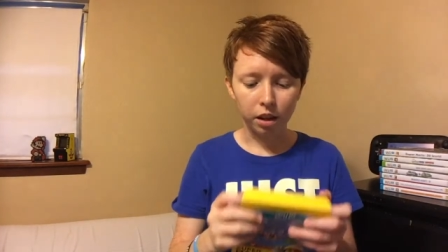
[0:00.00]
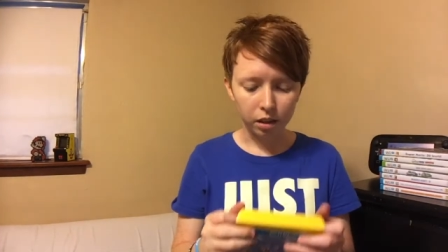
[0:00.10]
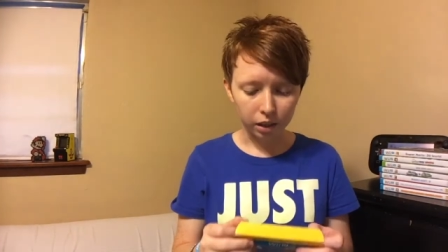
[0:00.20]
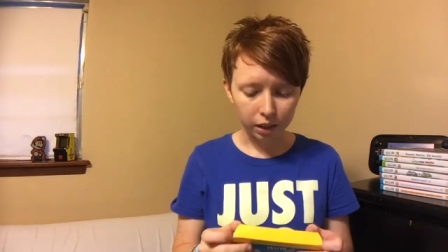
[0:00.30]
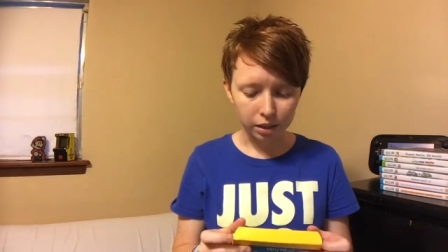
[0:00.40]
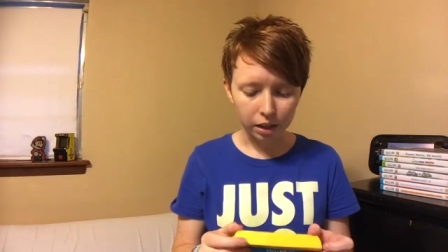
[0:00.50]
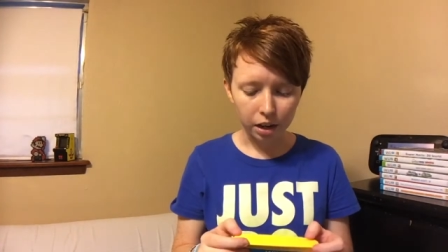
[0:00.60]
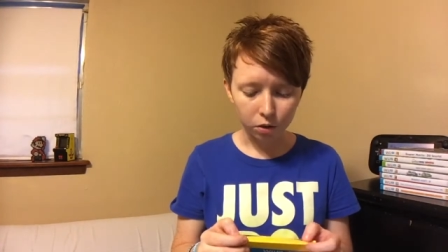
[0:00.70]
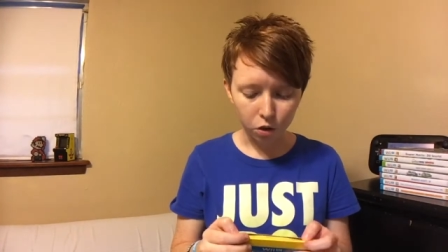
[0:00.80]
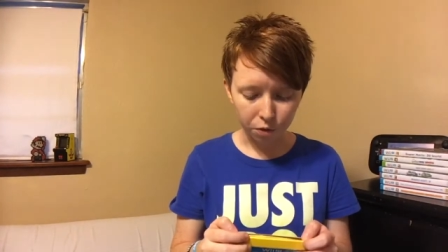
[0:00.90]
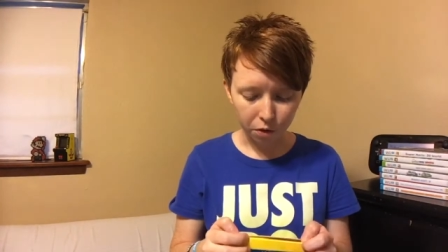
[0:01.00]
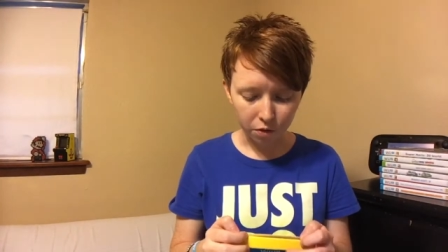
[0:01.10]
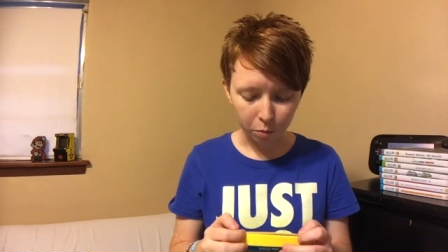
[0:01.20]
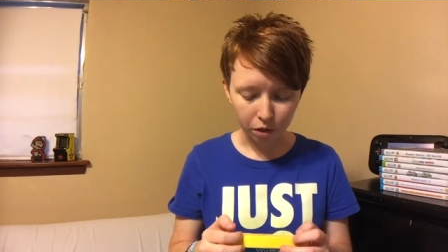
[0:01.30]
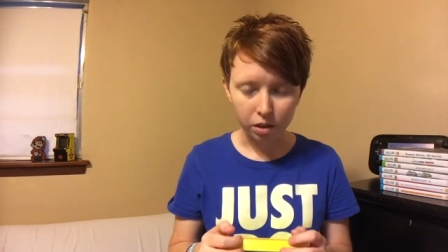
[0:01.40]
I, like I said, I don't know if I'll
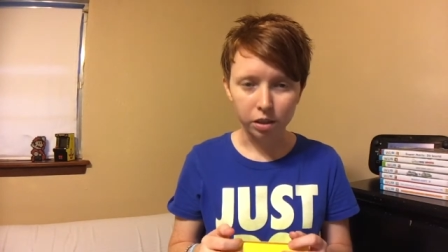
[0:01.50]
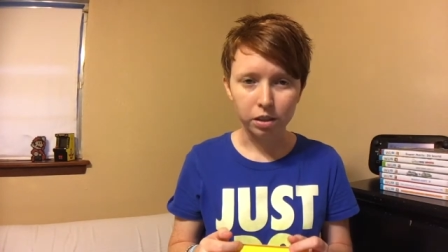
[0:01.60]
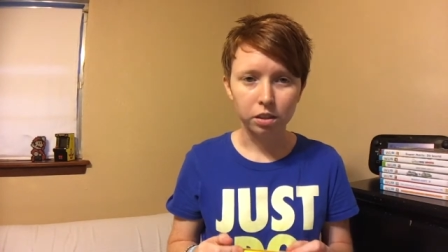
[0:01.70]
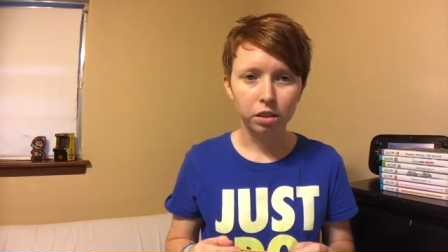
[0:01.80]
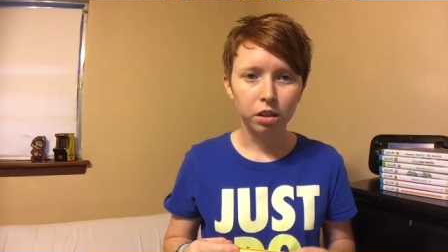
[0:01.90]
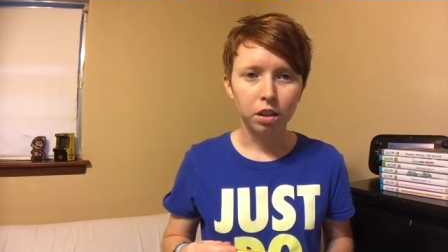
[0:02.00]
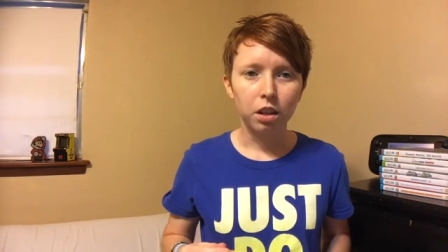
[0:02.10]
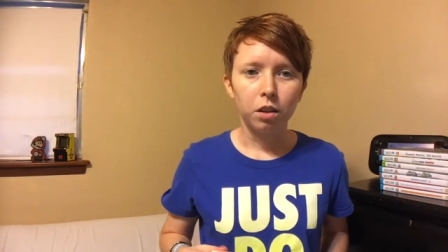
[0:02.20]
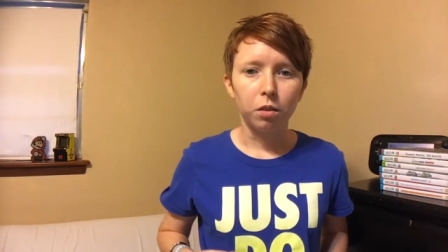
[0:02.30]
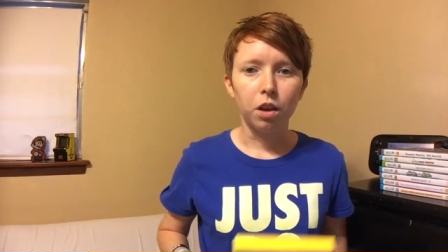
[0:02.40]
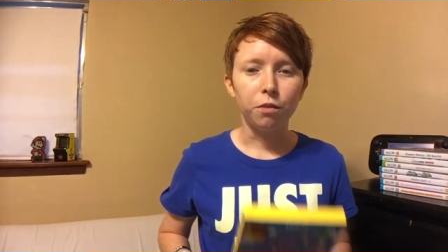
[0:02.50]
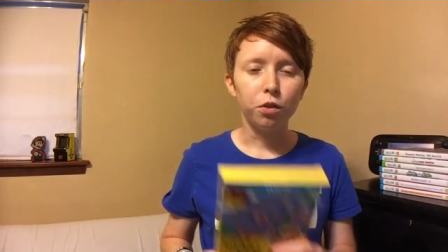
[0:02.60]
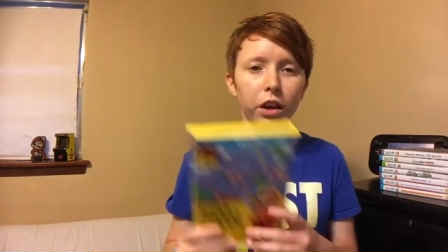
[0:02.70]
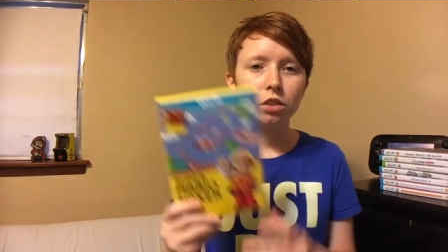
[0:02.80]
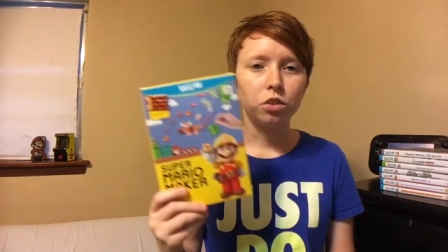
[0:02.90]
ever play this. If
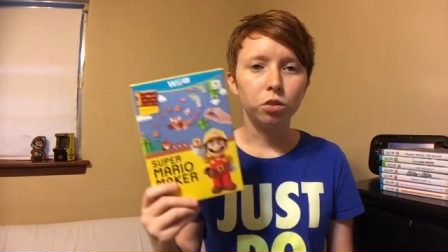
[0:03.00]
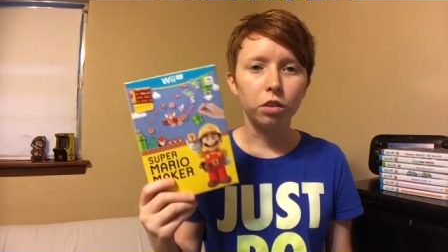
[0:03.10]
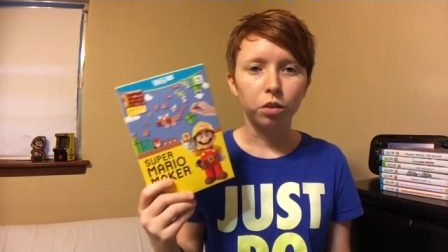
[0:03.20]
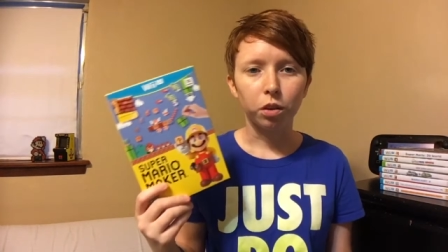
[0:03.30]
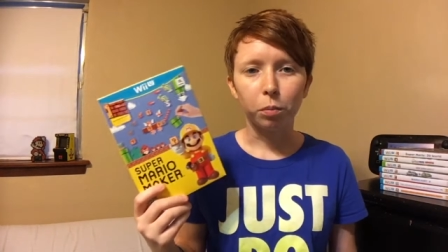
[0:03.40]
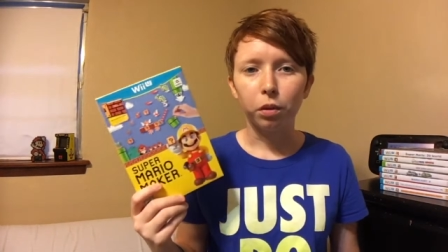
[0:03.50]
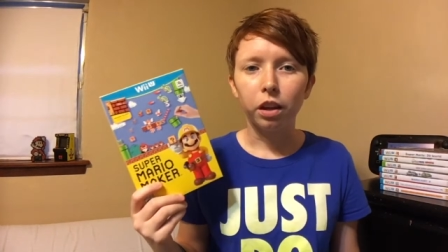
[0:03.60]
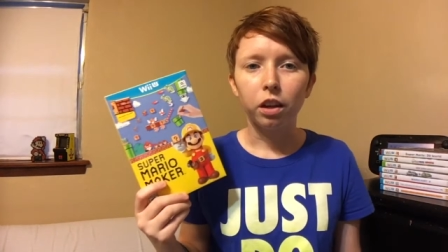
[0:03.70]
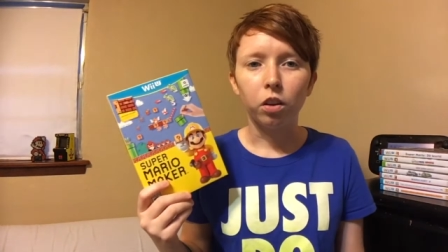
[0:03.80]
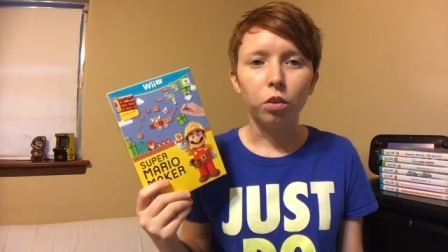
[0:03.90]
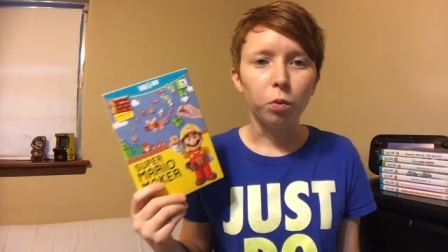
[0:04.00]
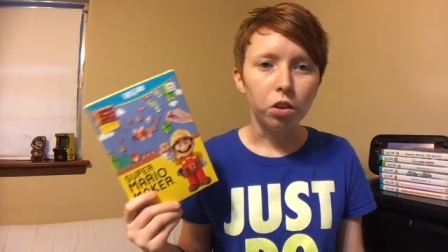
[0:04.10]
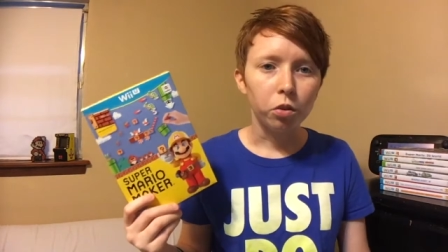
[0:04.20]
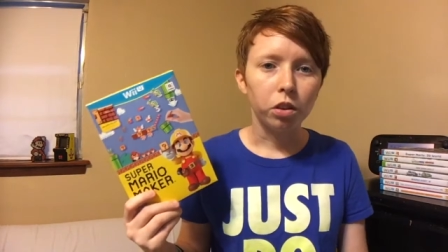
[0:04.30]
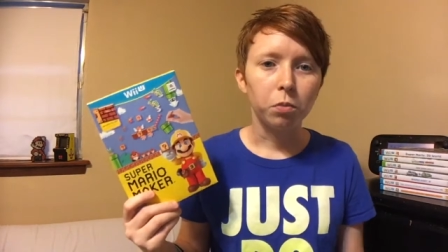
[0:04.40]
you guys do ever want to play on the
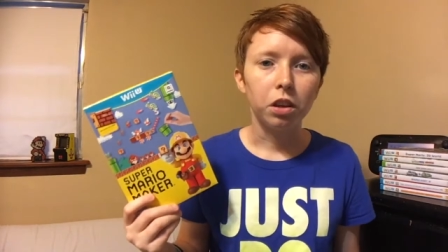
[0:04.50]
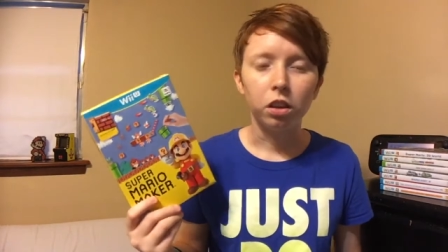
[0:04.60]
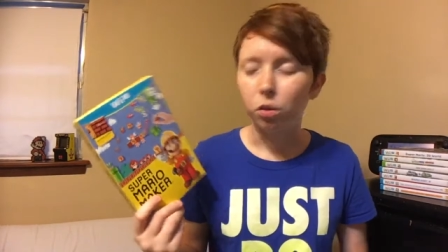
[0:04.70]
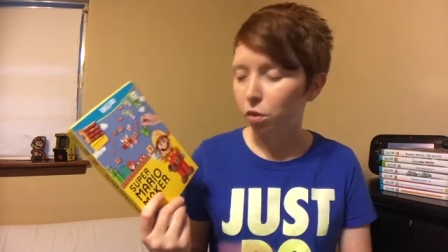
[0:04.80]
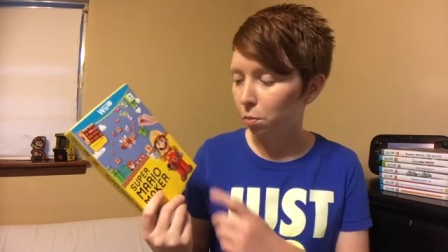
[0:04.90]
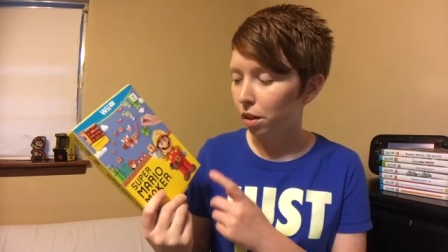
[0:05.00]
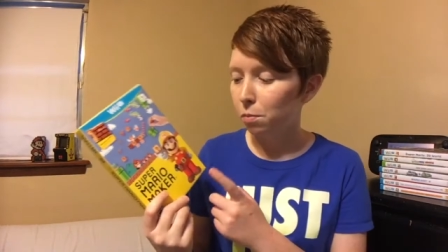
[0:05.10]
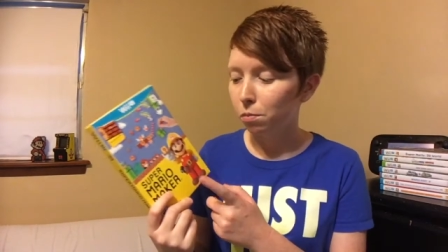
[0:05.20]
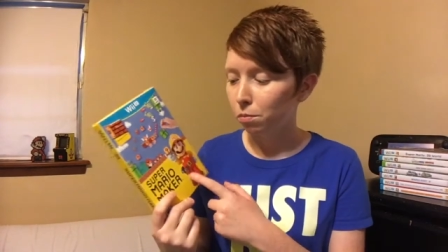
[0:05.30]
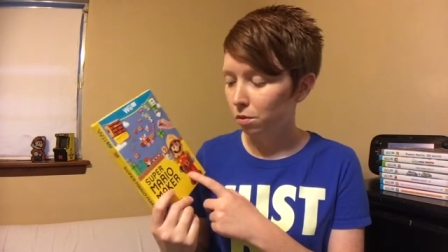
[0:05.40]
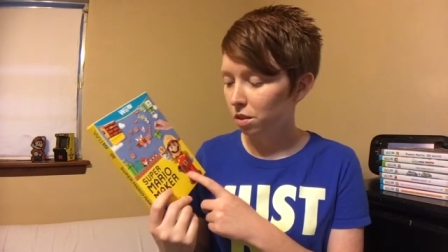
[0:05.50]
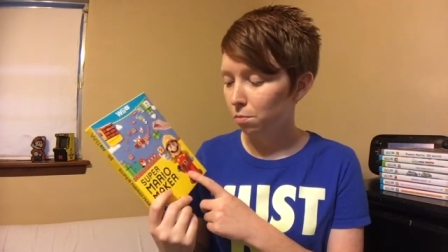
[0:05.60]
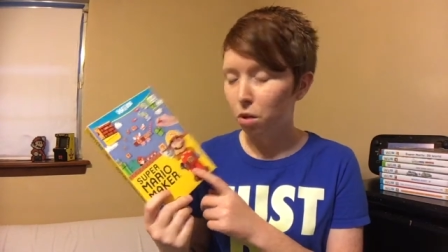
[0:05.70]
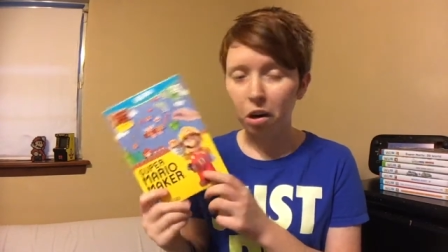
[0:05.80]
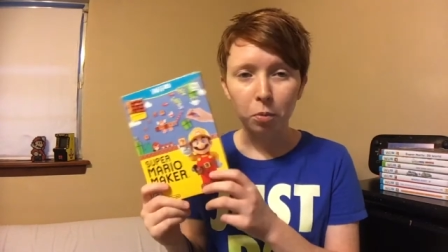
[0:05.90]
Wii U with me, you want to play
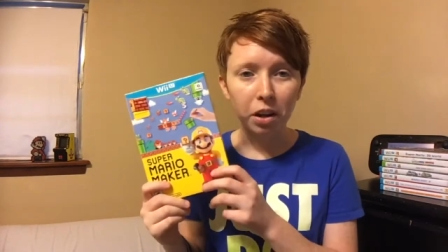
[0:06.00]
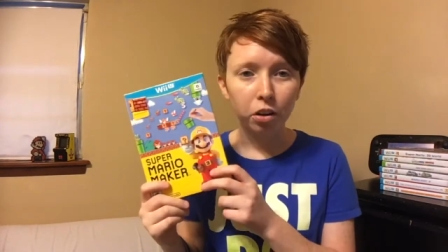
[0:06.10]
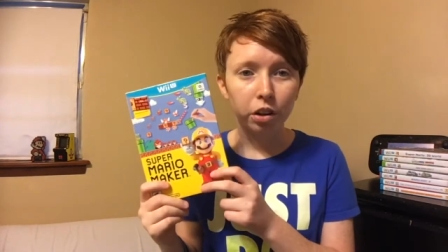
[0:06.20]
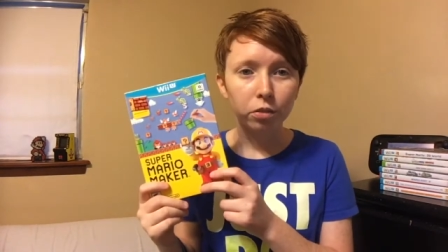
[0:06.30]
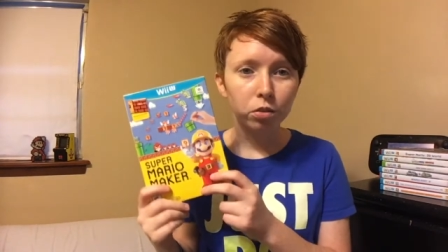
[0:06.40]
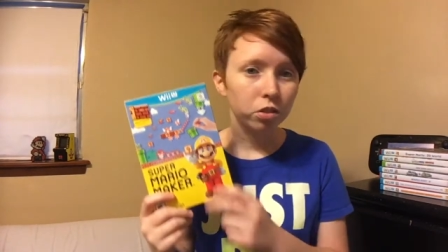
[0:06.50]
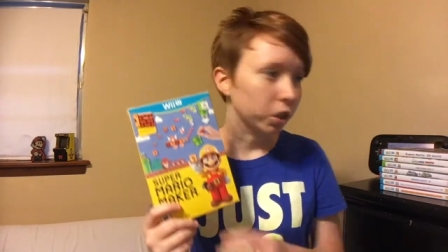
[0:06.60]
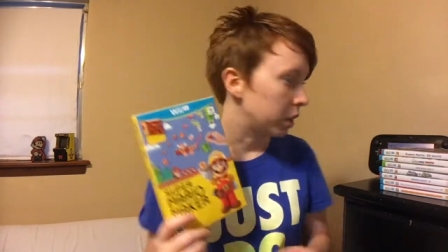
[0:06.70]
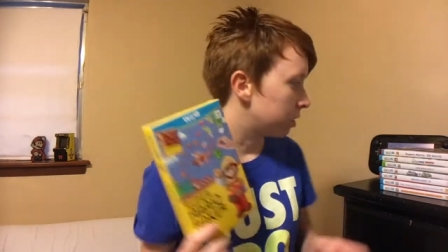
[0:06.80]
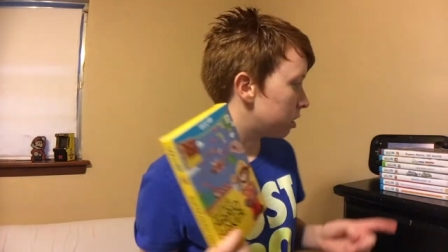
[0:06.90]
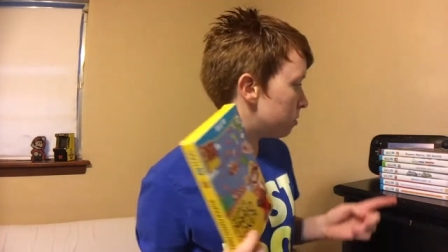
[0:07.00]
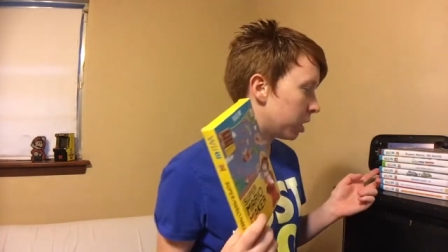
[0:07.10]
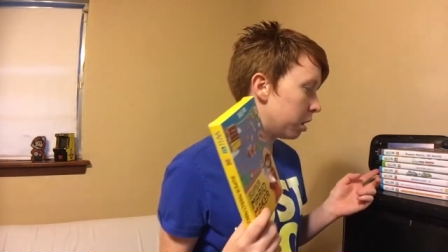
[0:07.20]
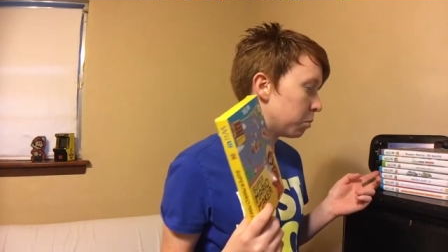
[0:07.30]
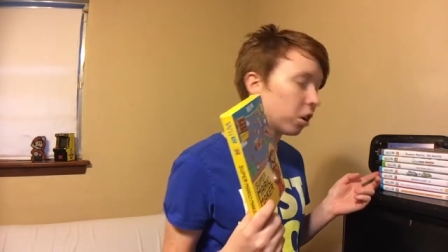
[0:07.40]
some Mario Maker levels or even
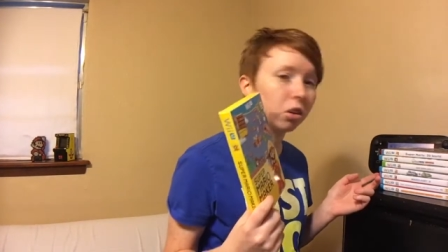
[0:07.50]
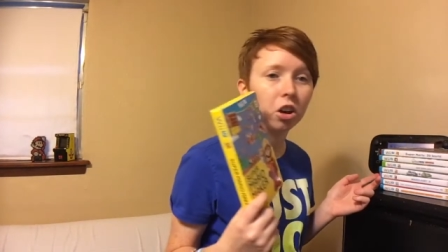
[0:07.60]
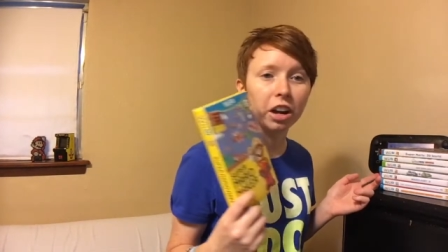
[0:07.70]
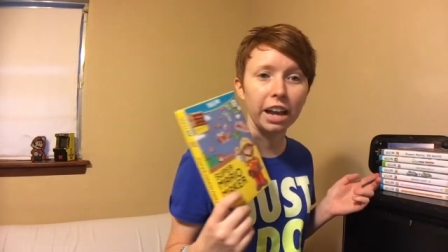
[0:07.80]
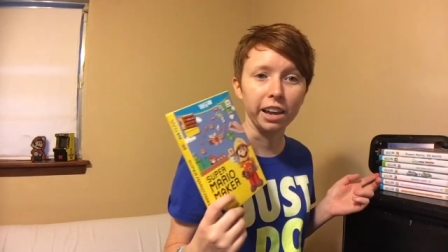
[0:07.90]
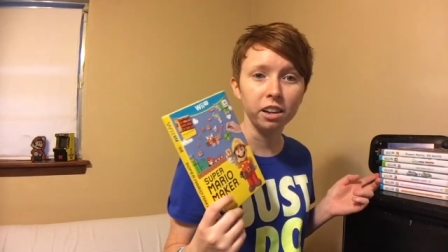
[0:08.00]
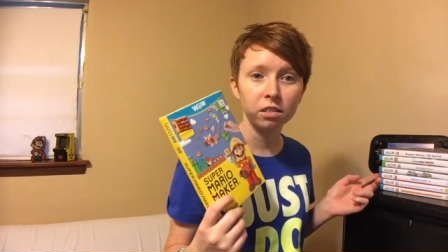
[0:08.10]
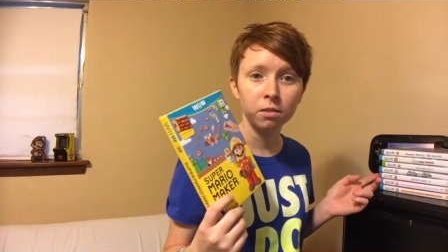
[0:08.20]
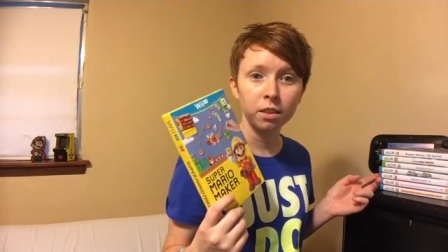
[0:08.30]
uh, Mario Kart 8,